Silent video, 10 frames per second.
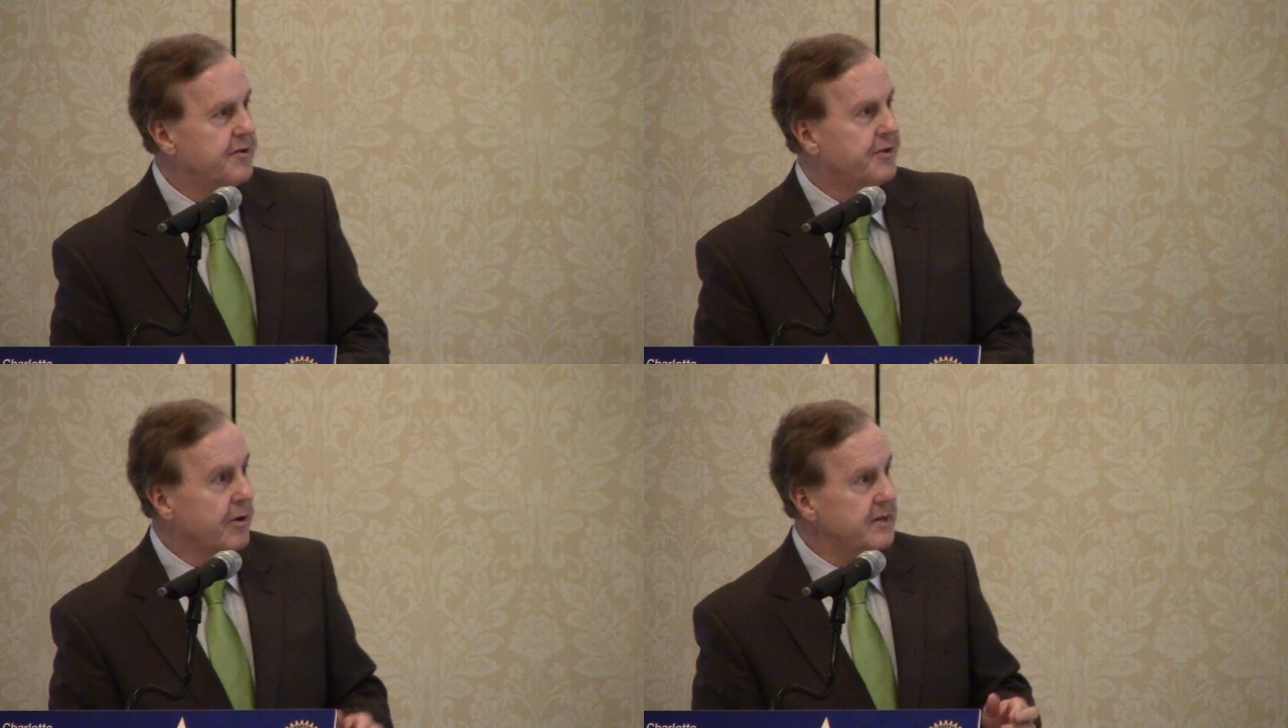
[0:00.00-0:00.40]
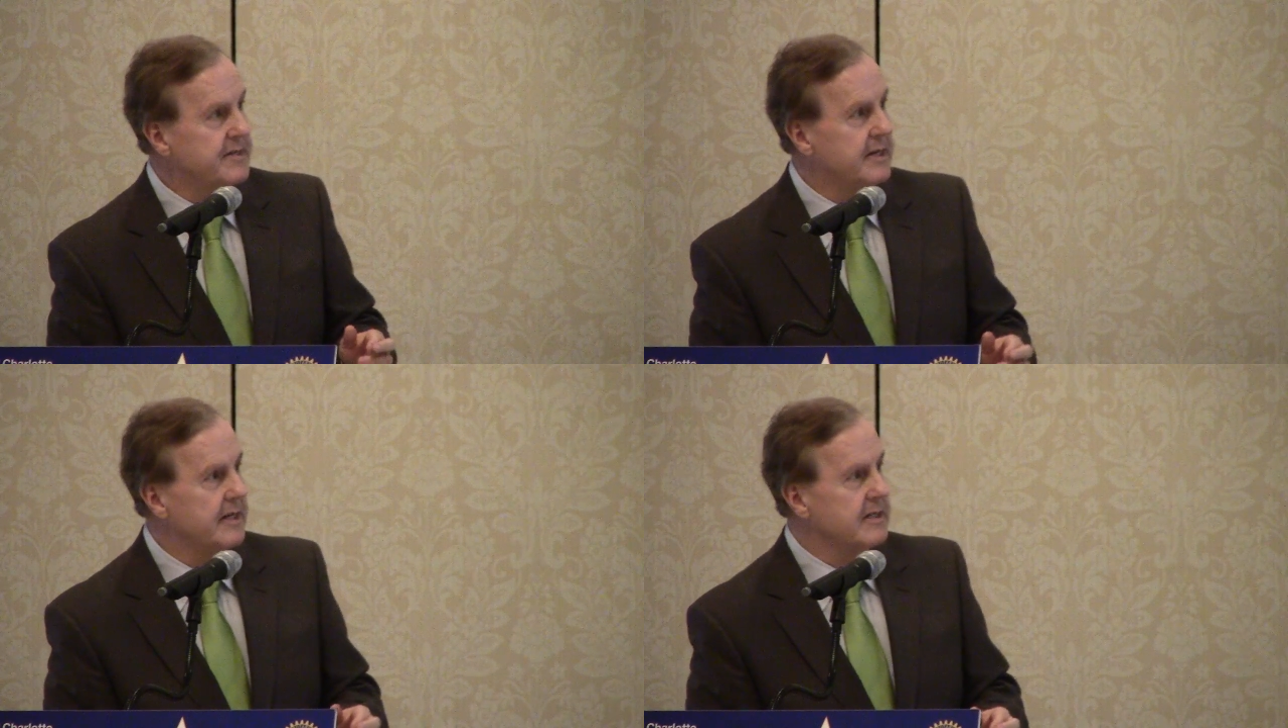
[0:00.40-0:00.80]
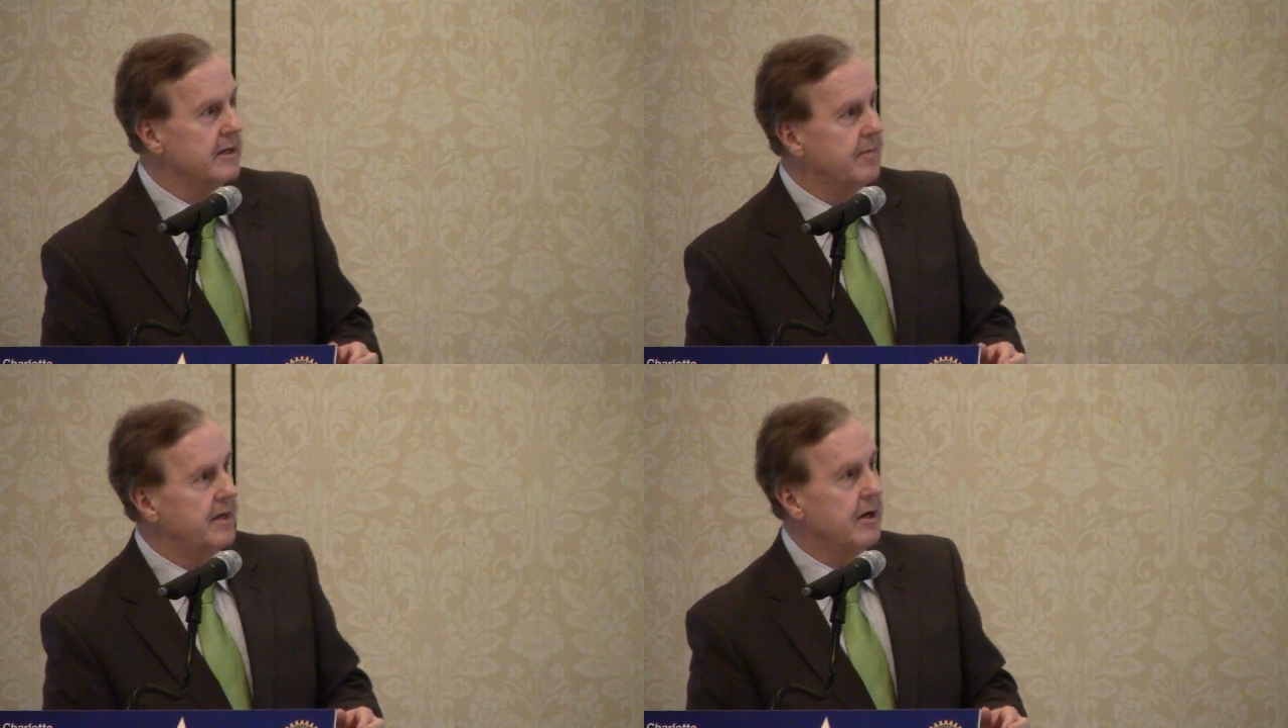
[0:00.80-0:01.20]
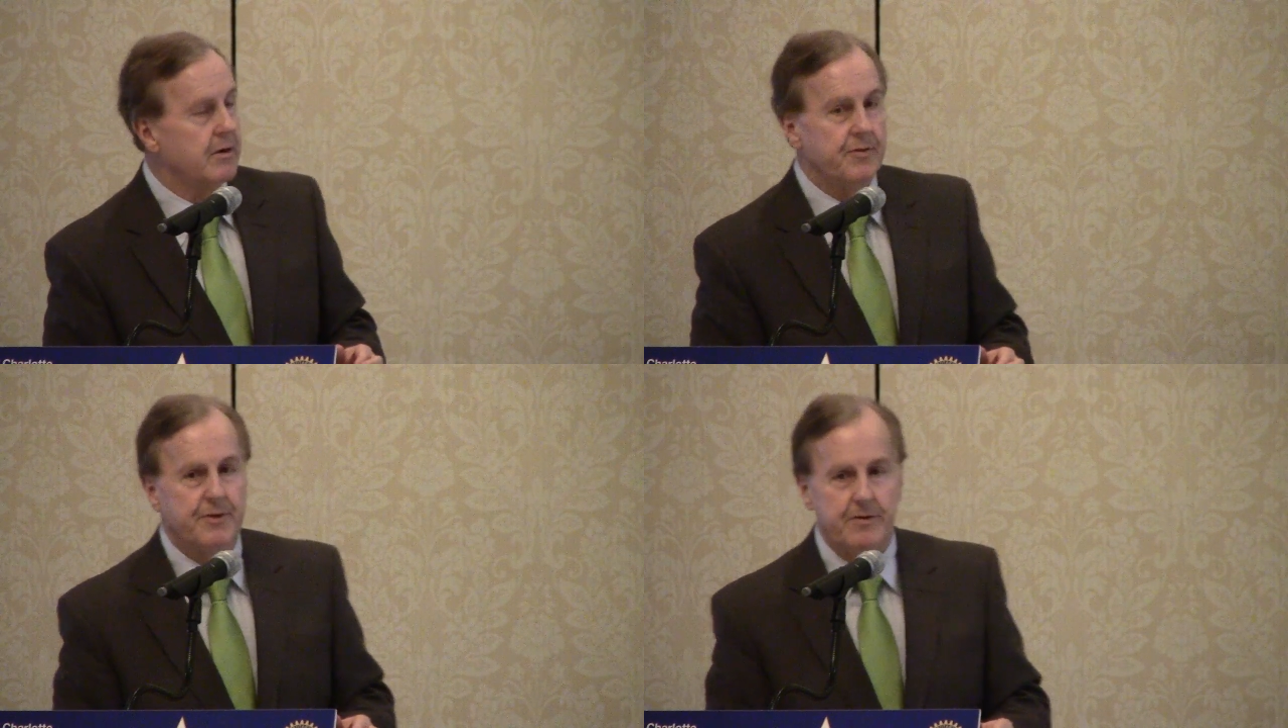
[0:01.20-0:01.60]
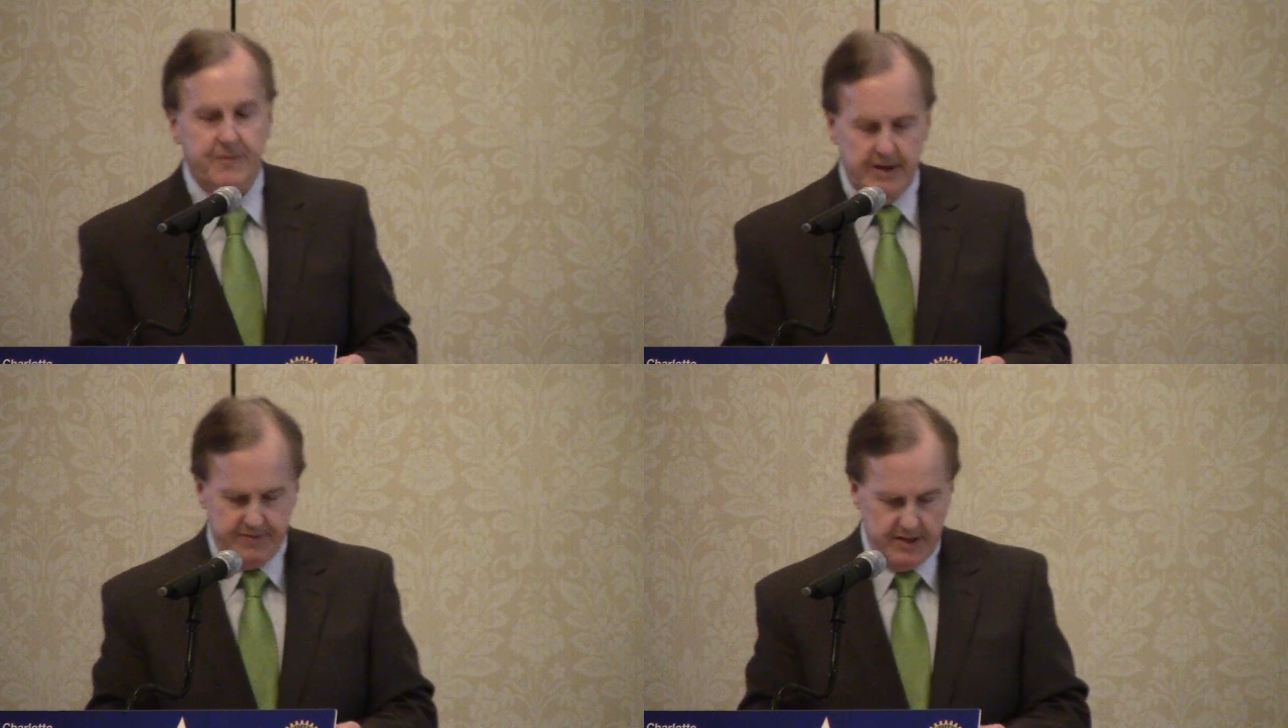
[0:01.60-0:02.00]
36, it'll be
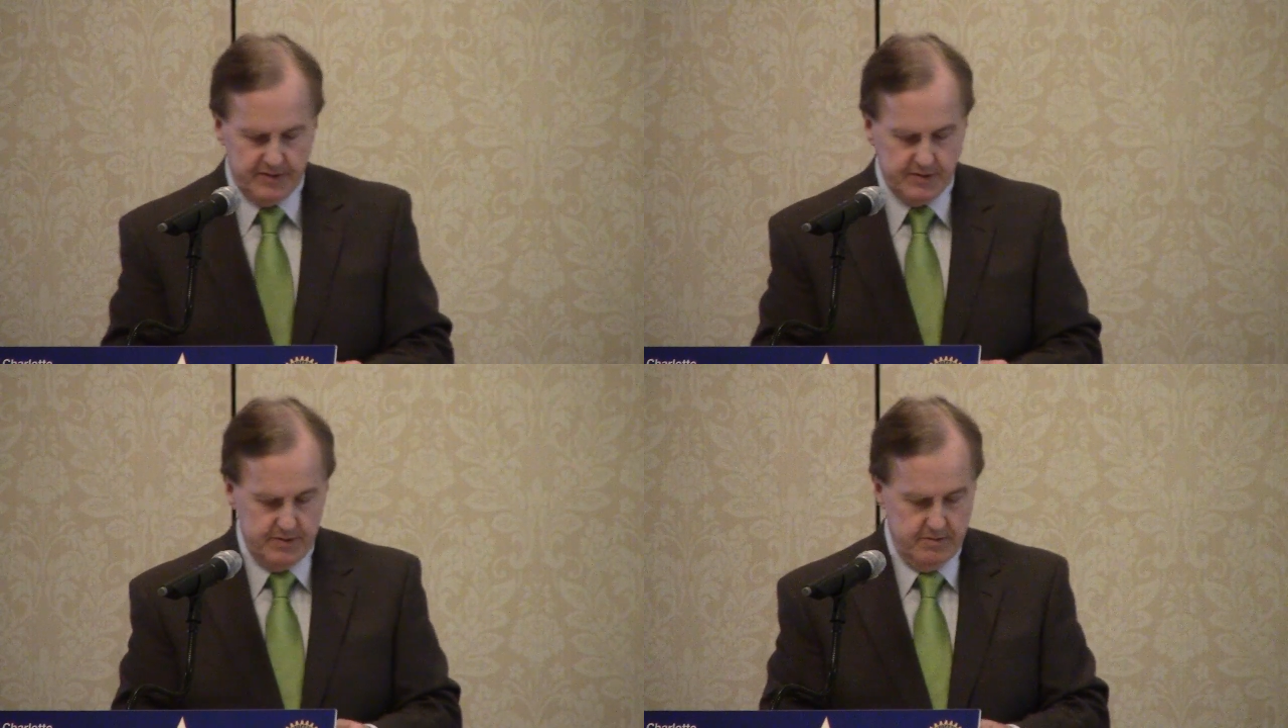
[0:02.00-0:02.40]
$135,000.